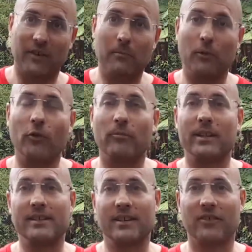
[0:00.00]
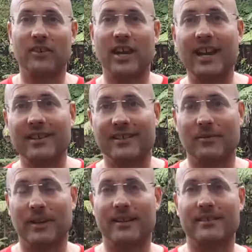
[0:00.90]
movements, different changes
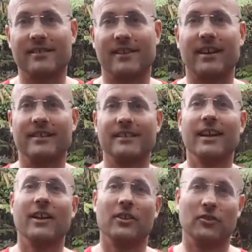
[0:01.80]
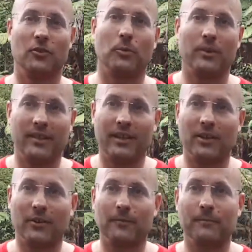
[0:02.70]
to an exercise do within
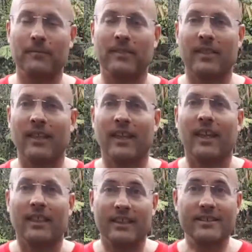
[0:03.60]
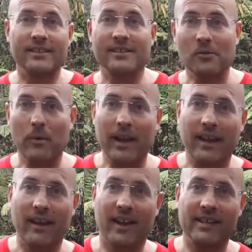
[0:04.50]
you. This is the
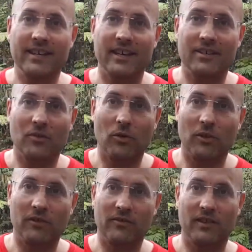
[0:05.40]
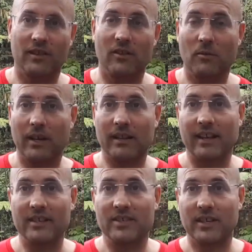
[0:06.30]
way I teach all of the Long White
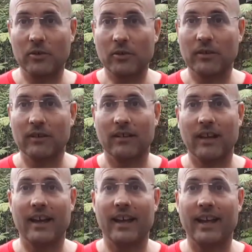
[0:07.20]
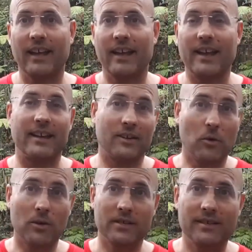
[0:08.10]
Cloud Qigong
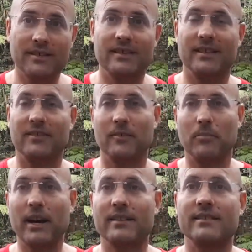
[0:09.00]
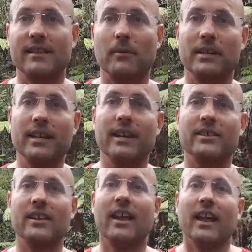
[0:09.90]
courses, the different practices that we
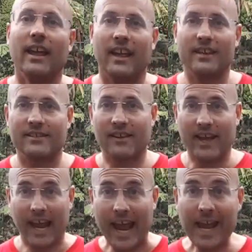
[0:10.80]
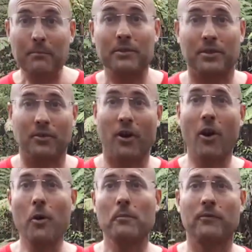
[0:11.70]
teach, is I aim to
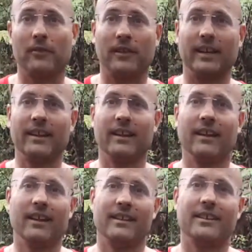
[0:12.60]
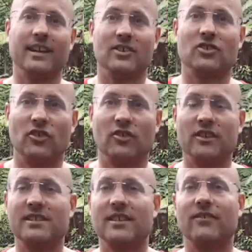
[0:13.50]
hopefully teach
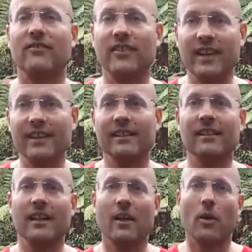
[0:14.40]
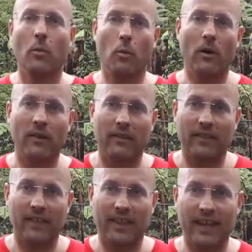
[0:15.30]
students to feel what
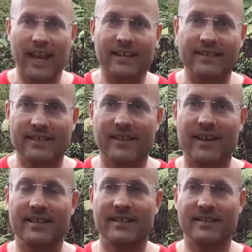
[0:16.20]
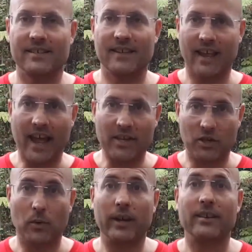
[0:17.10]
the exercises are
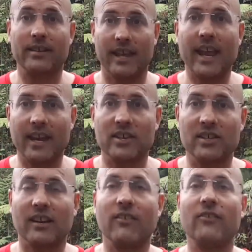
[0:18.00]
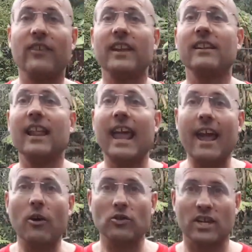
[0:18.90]
doing to their energy. Feel
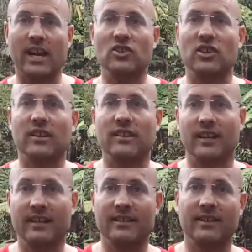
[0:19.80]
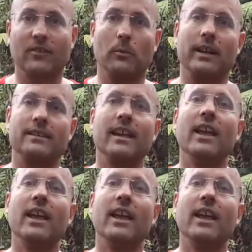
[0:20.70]
how changing things in different ways